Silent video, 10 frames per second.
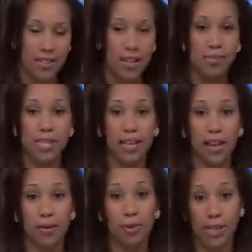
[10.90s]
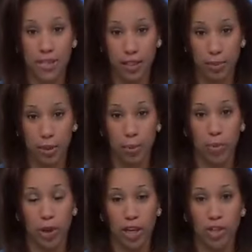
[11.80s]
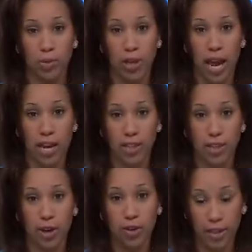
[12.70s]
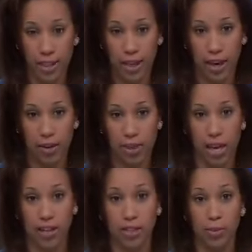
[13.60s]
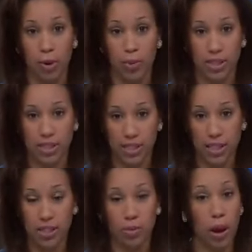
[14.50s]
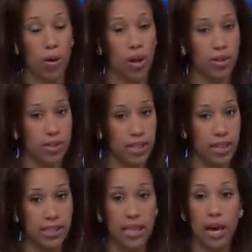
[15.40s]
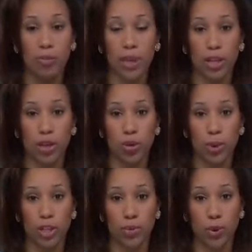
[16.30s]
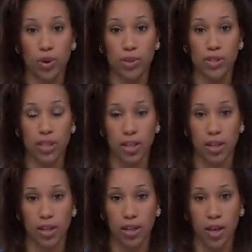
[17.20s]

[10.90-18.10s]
Some say that raising the minimum wage would actually hurt the economy and small businesses, while others say it's the help that low-wage workers need.